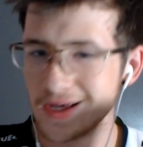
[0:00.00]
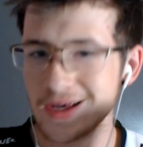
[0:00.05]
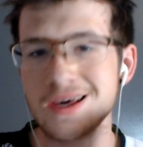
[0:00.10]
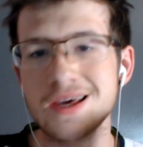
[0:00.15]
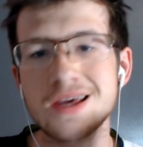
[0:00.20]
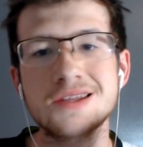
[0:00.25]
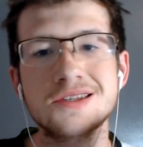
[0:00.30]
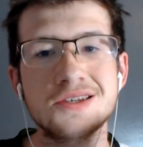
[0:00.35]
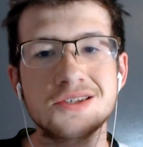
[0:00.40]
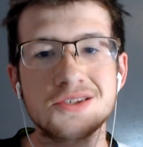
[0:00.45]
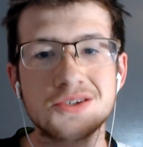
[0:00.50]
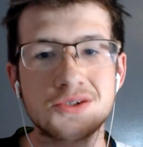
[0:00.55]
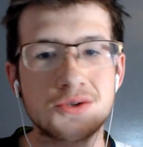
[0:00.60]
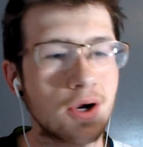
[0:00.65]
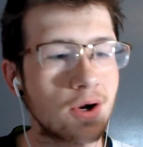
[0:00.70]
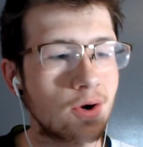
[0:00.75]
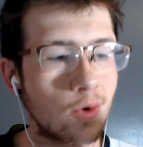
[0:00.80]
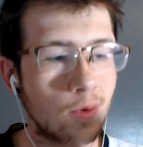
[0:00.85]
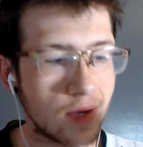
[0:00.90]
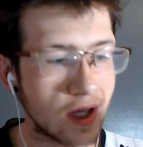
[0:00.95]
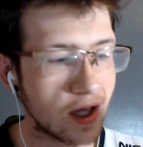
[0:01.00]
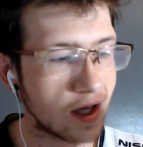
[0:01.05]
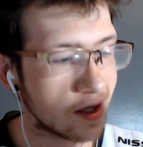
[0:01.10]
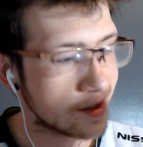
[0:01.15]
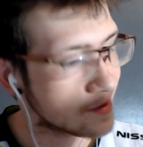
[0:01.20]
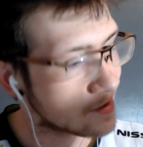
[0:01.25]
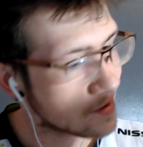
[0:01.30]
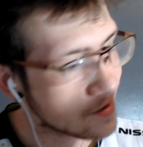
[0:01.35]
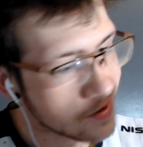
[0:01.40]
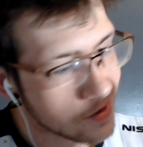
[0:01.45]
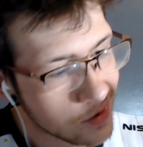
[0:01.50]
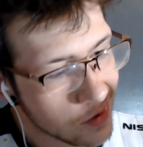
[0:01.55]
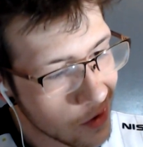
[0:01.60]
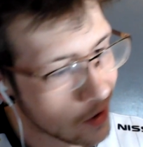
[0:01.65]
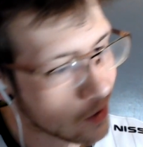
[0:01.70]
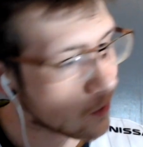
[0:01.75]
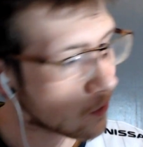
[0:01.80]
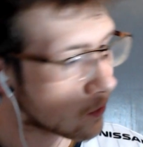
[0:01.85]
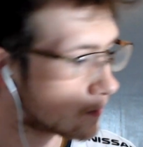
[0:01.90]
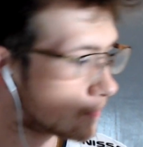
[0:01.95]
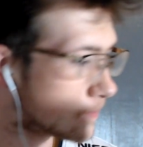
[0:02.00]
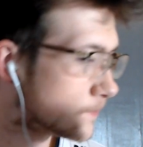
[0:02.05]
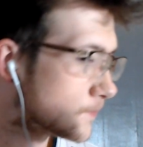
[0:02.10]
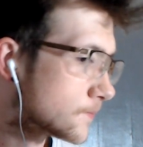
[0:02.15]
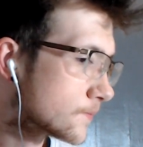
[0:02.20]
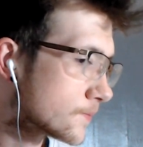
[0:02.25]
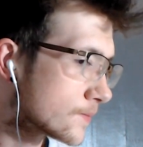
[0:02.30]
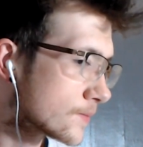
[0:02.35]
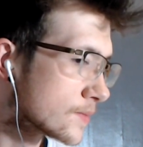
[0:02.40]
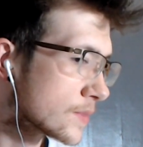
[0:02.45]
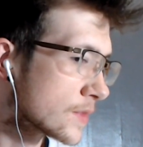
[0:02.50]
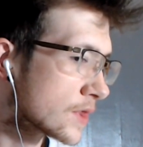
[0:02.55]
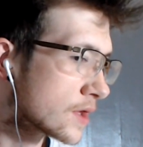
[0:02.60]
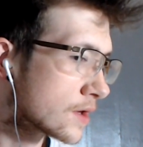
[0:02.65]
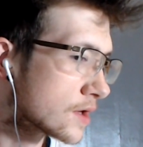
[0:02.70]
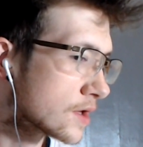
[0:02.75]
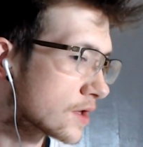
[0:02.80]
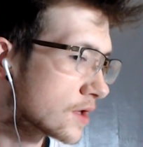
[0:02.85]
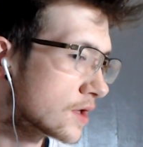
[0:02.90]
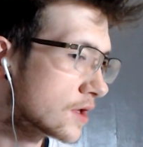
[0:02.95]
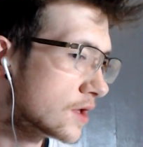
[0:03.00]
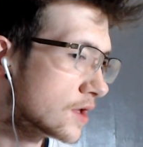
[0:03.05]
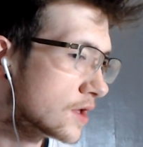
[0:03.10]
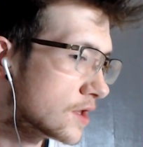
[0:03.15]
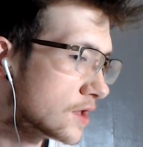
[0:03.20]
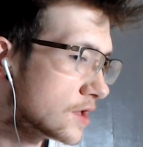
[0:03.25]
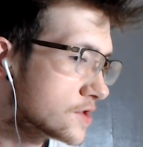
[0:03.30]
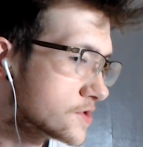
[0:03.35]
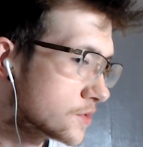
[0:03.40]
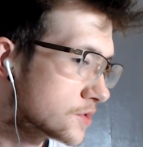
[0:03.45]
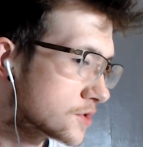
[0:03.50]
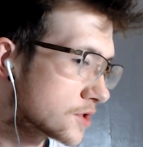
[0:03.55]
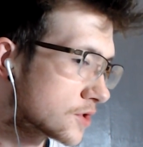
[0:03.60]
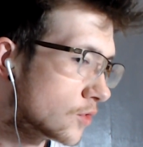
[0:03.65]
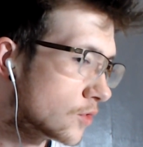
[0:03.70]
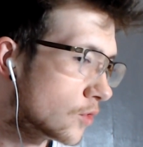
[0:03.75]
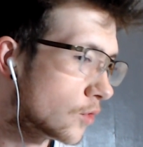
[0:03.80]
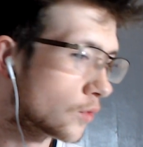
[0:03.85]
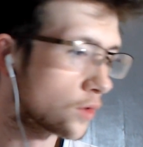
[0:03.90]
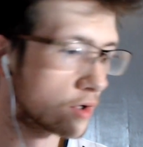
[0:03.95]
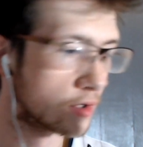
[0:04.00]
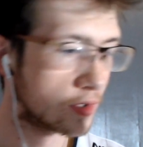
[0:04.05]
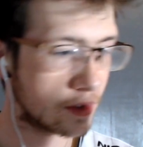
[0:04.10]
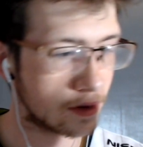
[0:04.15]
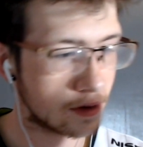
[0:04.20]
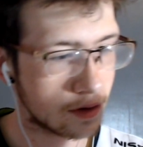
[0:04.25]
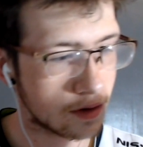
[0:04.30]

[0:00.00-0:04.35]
it's a struggle, man. It's a struggle. This one's a cool one.